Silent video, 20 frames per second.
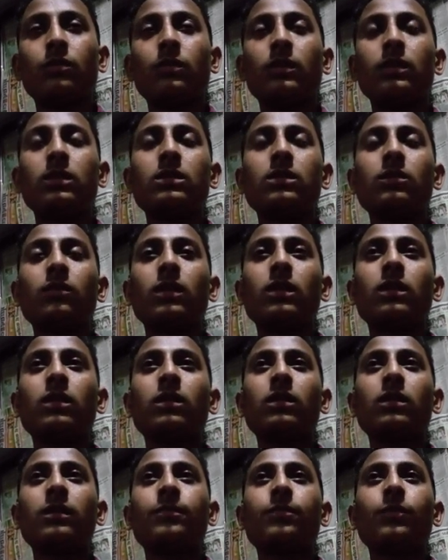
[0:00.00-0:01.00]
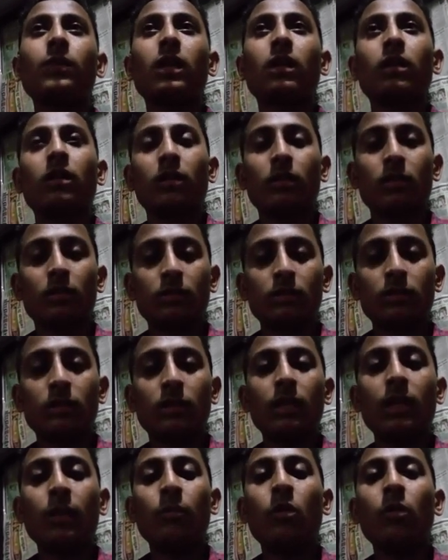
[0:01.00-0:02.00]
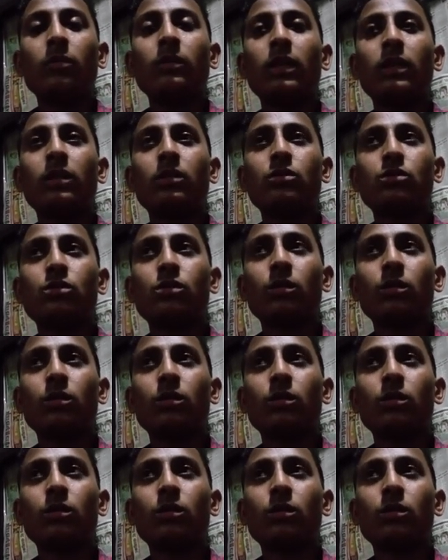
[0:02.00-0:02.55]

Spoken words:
first one, name of that